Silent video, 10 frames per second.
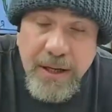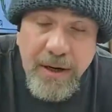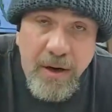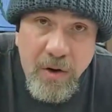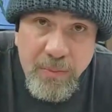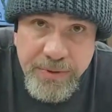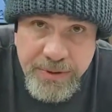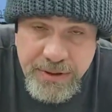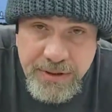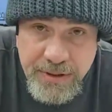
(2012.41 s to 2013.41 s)
an
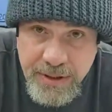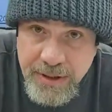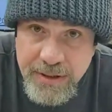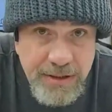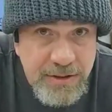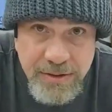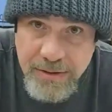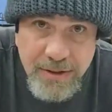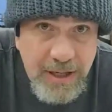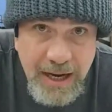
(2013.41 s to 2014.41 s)
opus. This
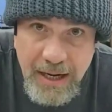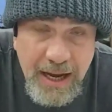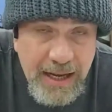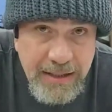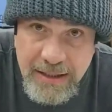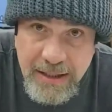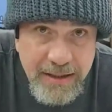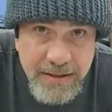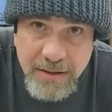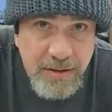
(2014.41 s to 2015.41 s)
dude's got an idea
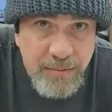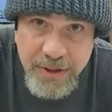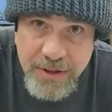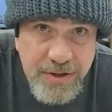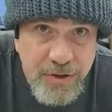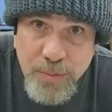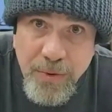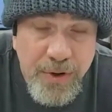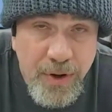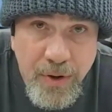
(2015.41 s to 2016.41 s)
that's going to be
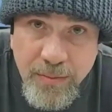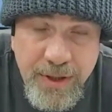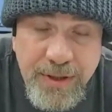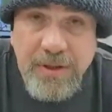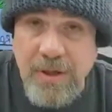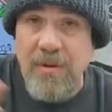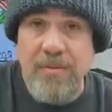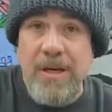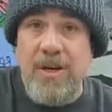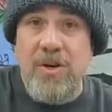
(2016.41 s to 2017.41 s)
super dope, and it's going to
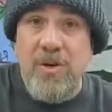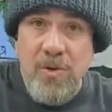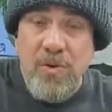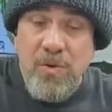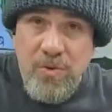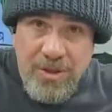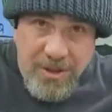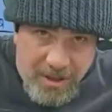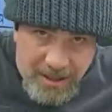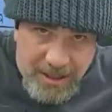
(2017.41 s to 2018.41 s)
be huge,
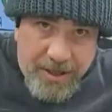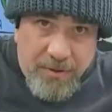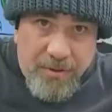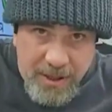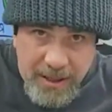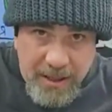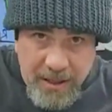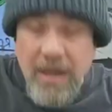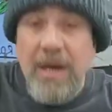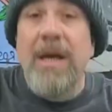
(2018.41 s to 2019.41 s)

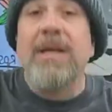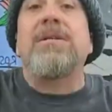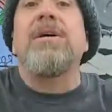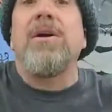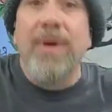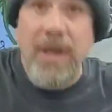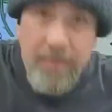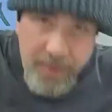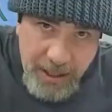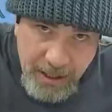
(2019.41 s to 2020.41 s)
literally. It's going to be
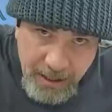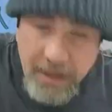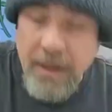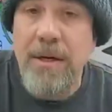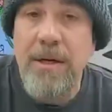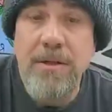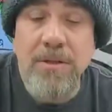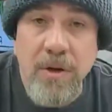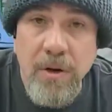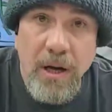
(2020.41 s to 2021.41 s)
big. So